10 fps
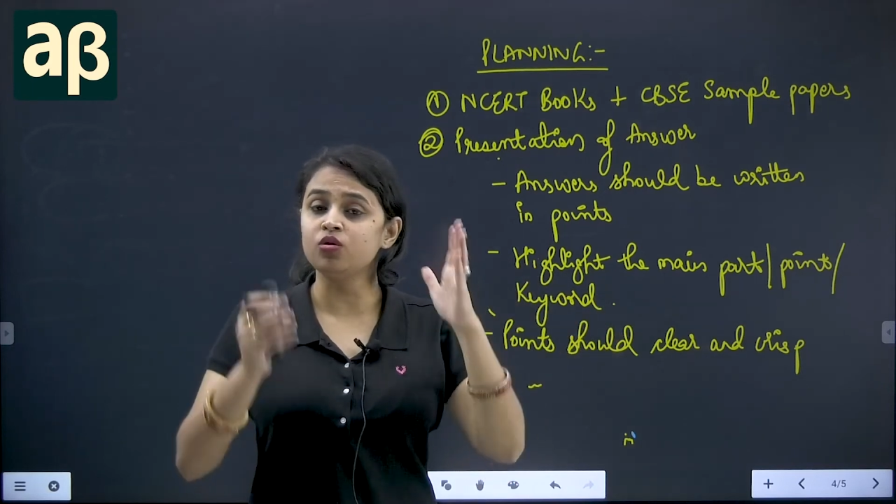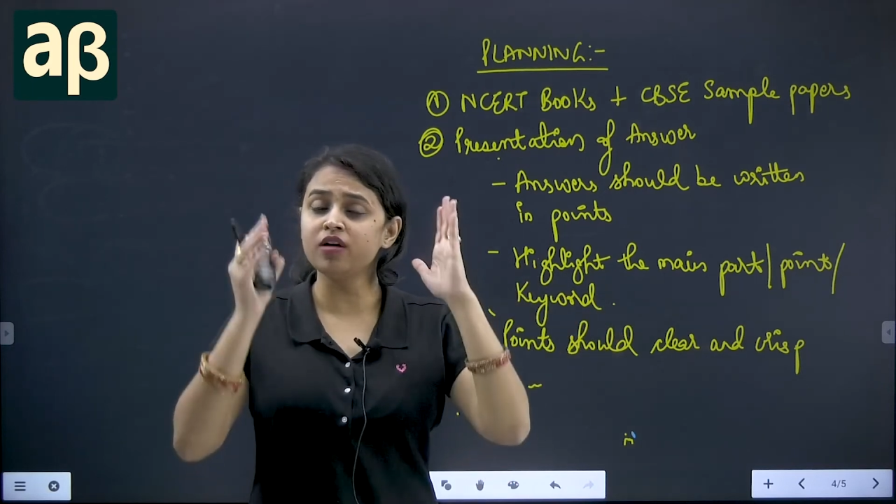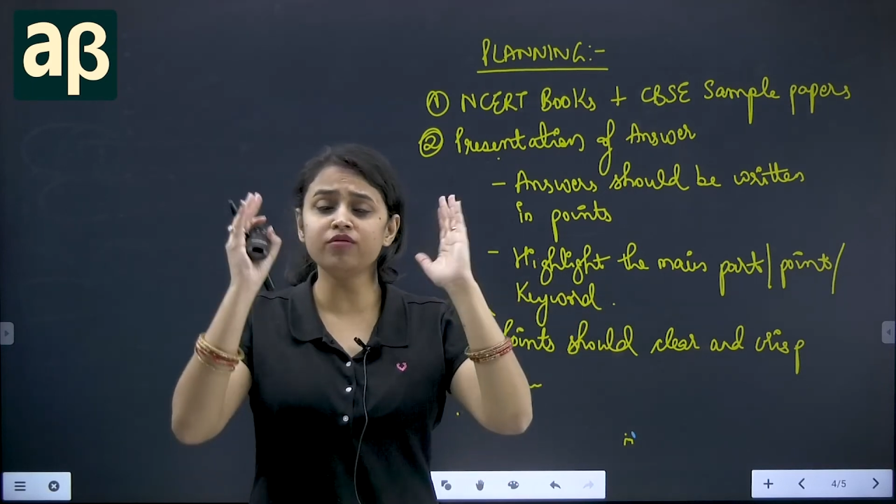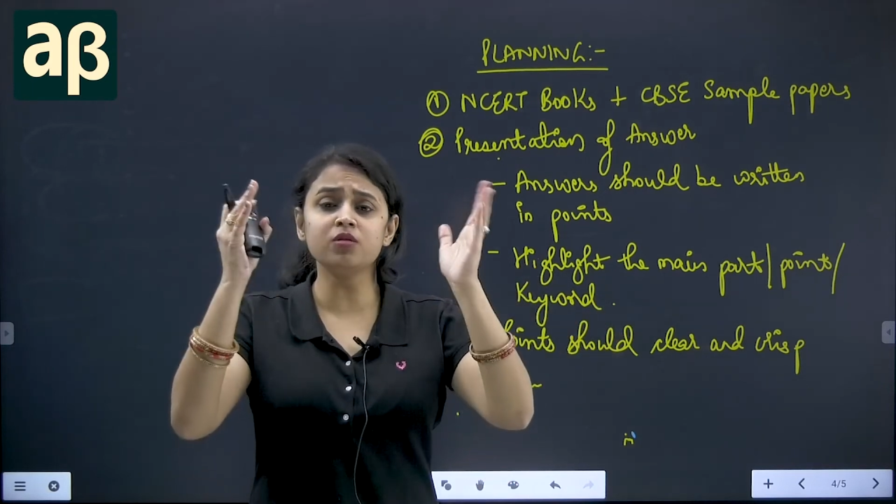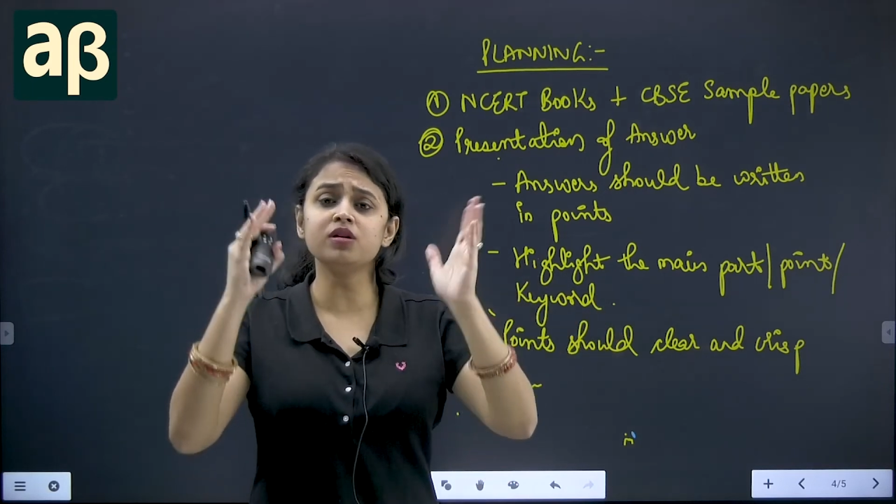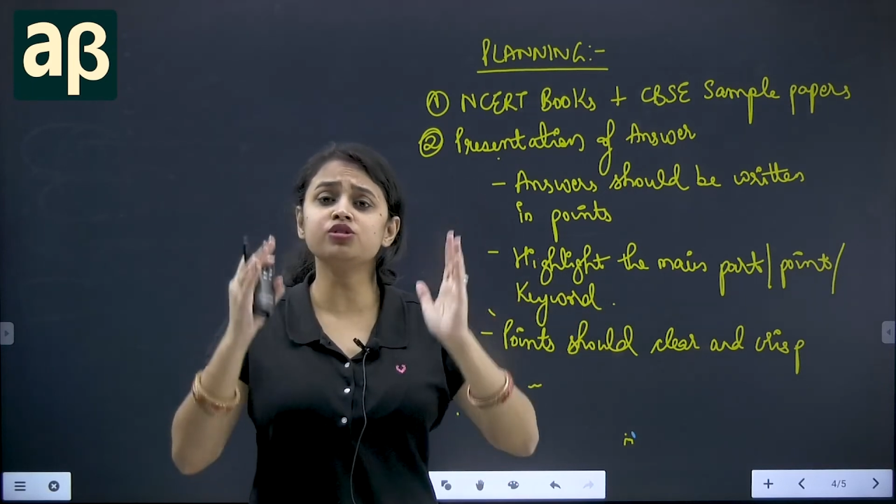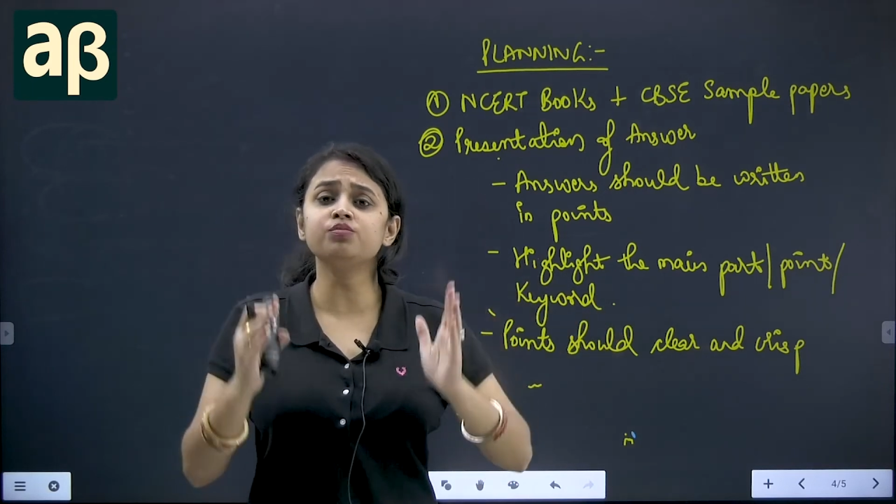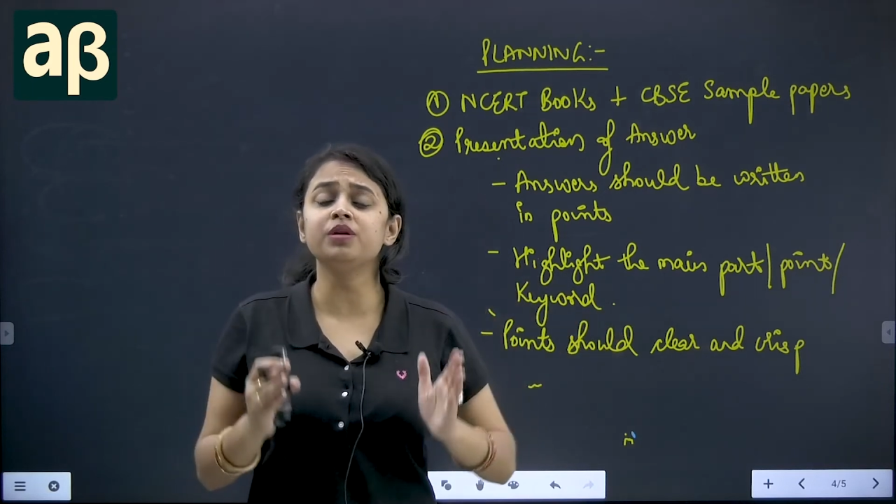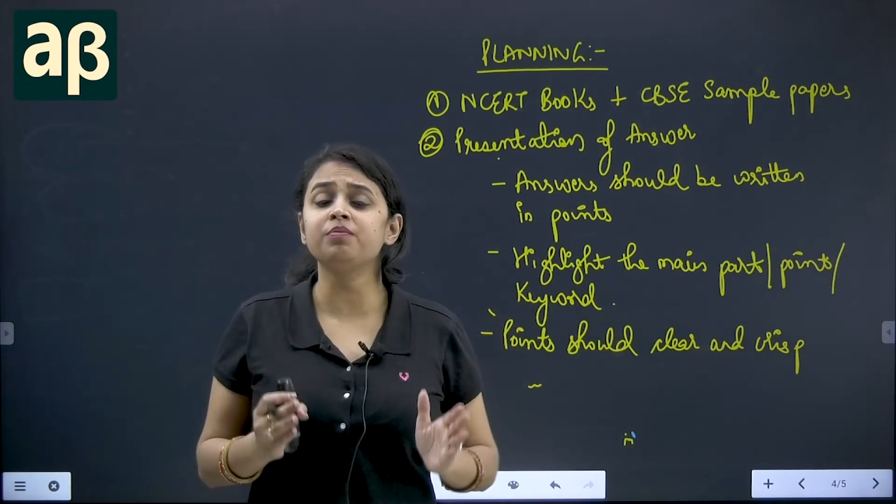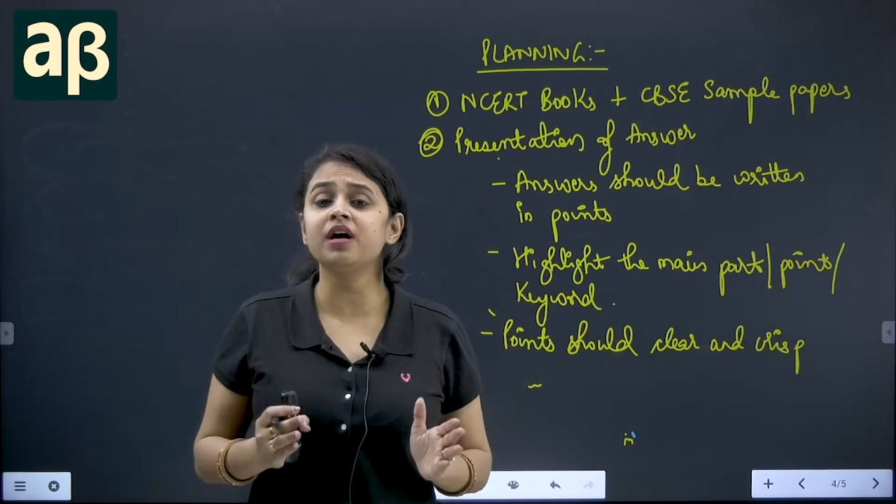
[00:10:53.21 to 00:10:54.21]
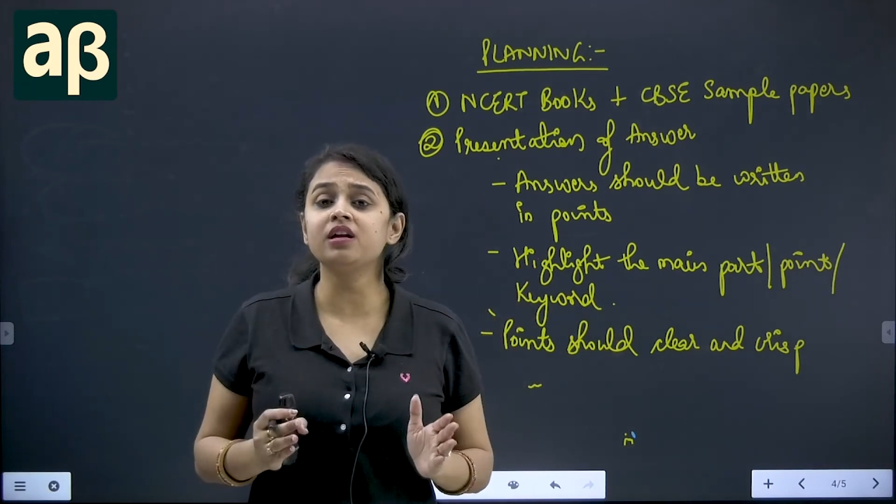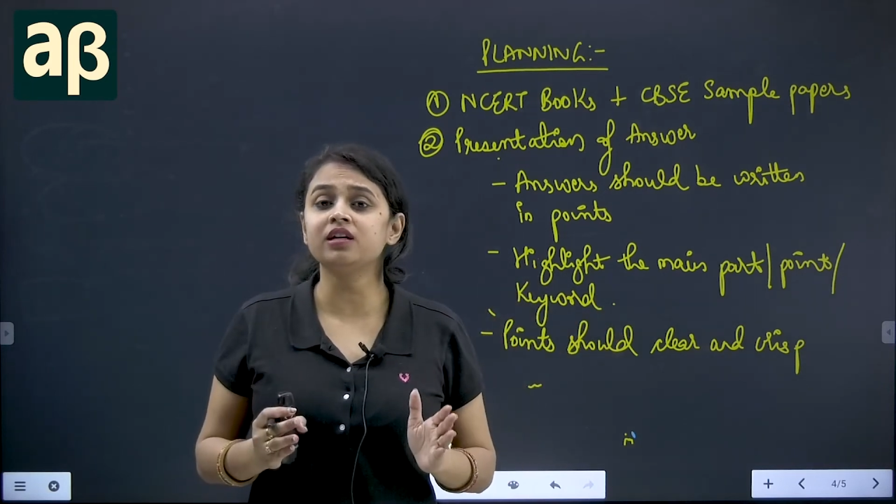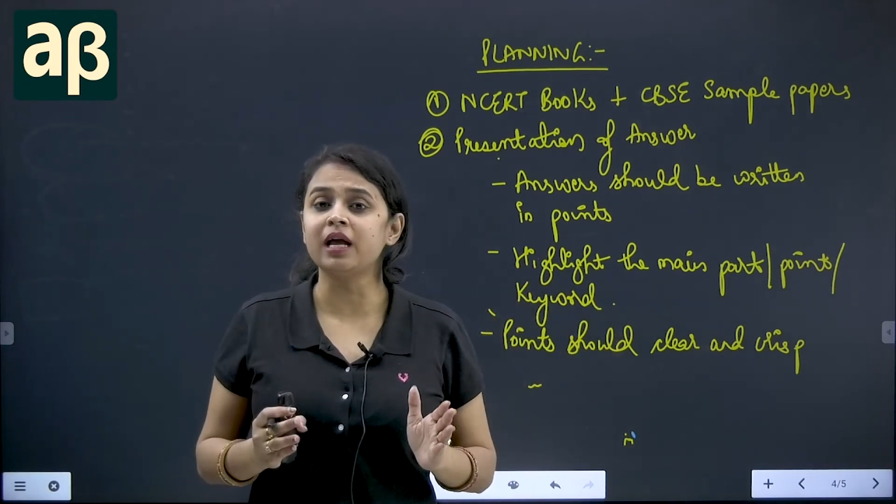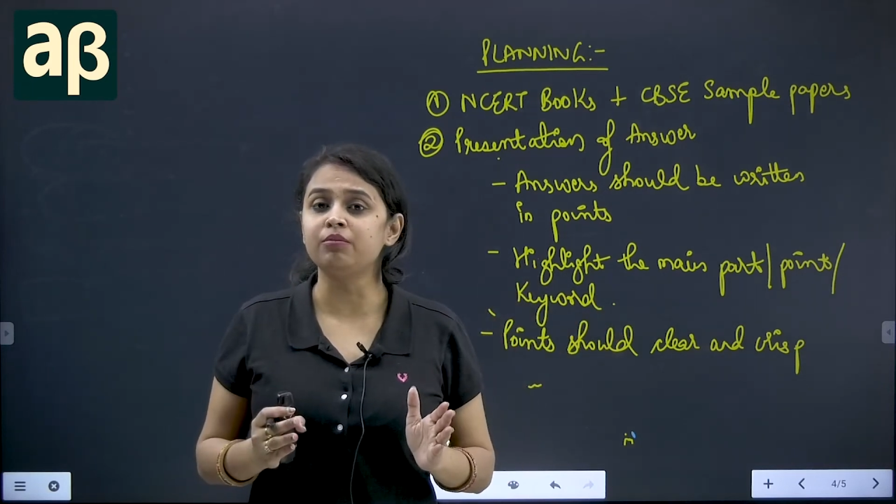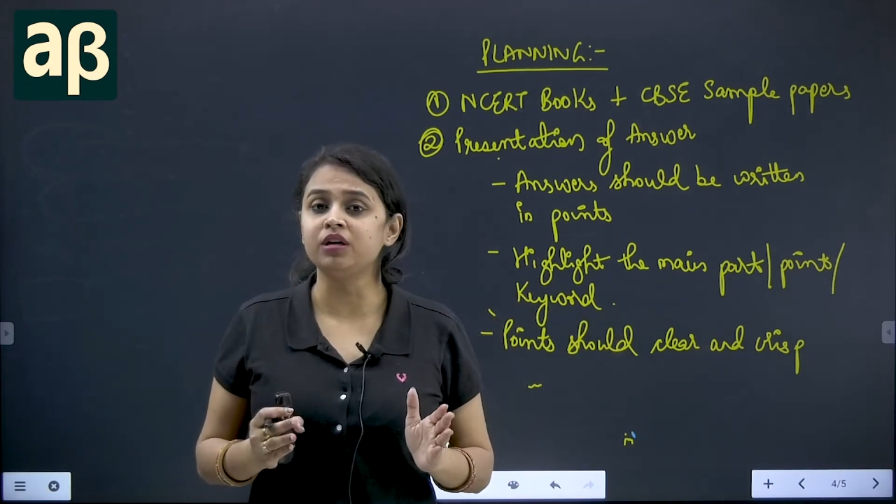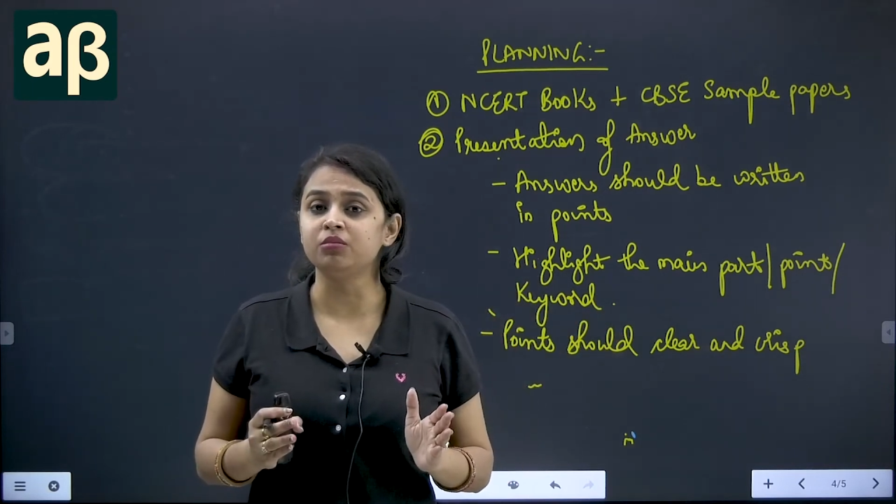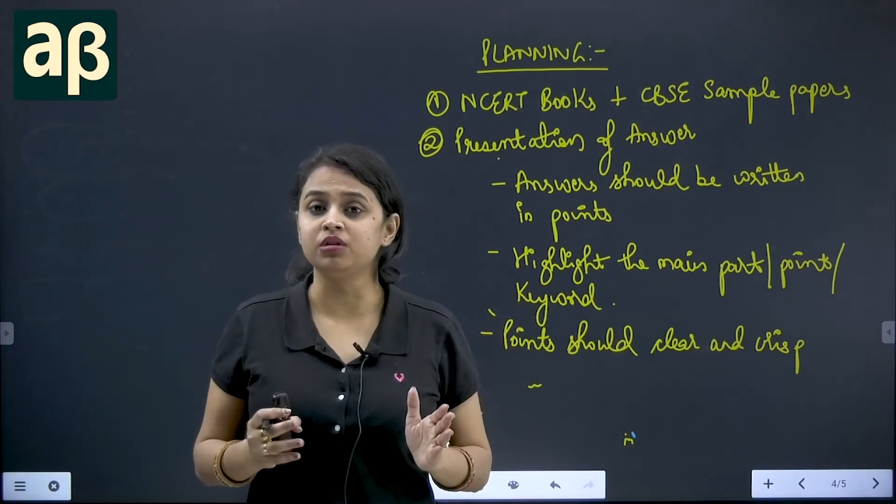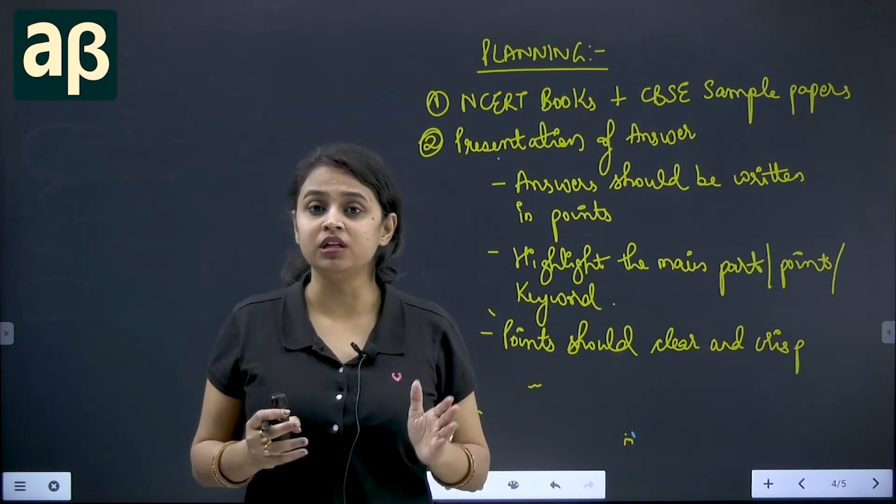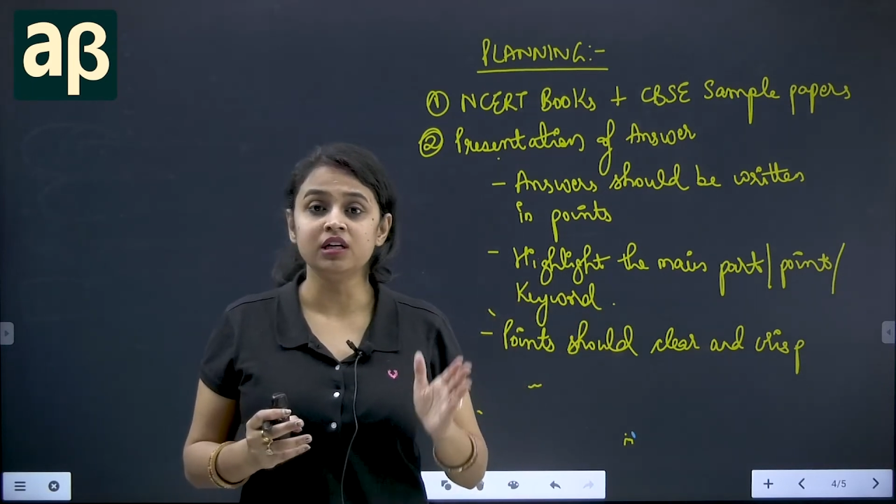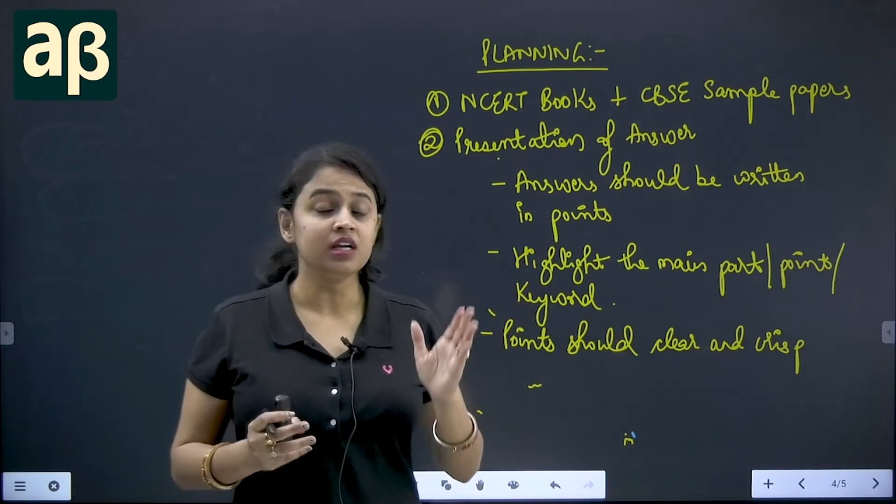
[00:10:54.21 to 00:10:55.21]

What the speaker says: Everyone should prepare a timetable.